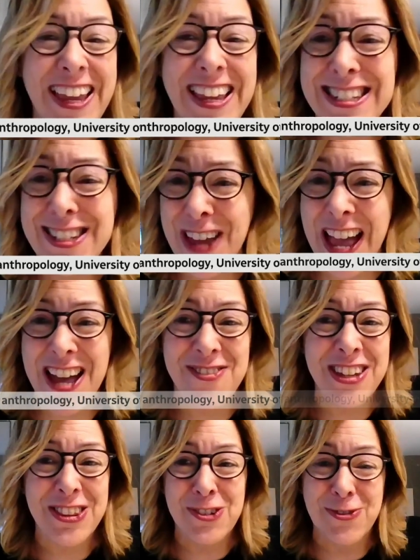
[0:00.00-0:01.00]
phase of
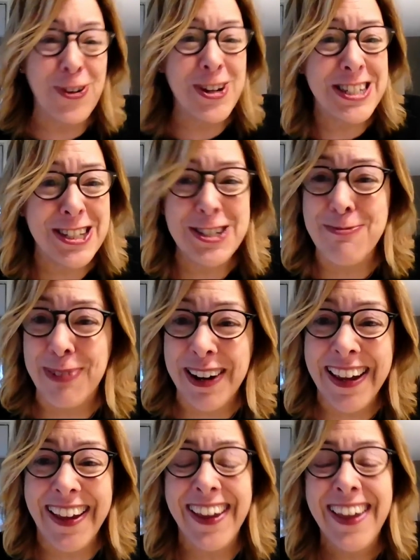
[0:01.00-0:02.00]
having their voices
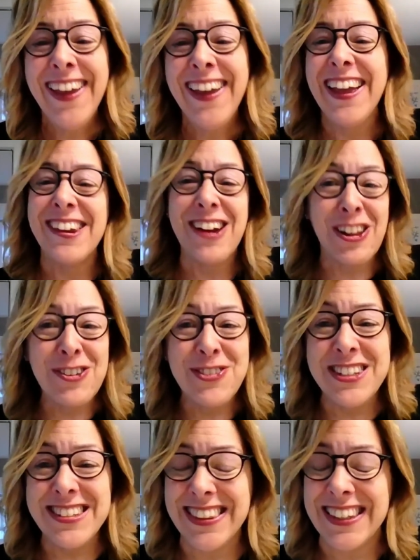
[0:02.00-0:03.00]
break and all of
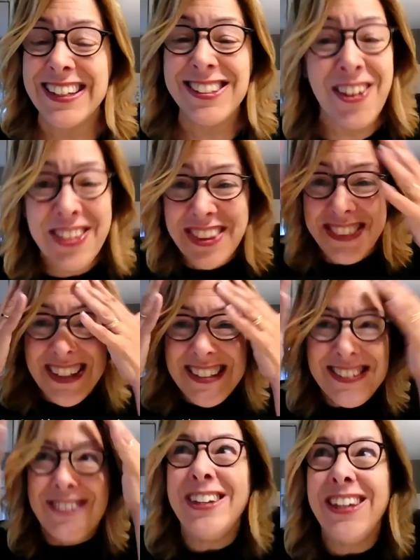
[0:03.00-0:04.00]
those things, all the
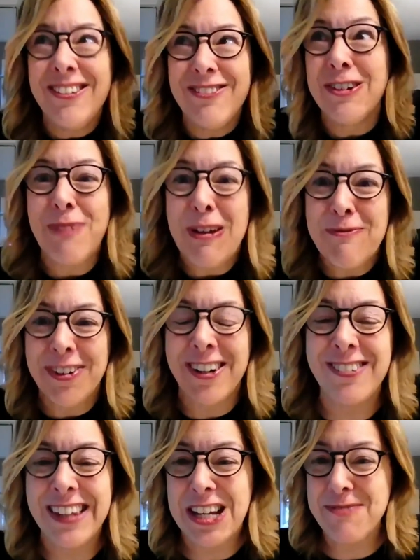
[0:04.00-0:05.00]
things that we
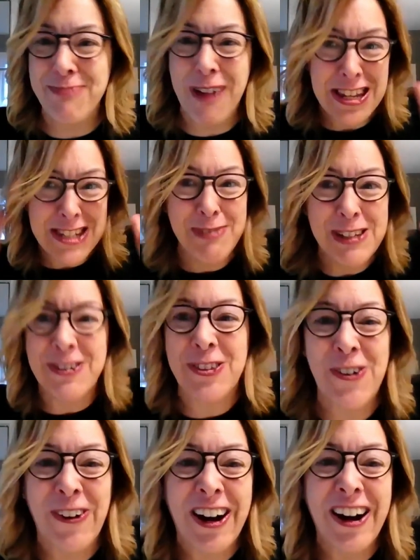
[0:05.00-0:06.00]
remember, like possibly with
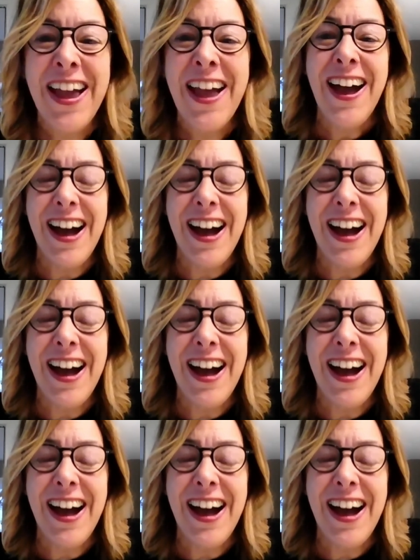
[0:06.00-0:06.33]
horror.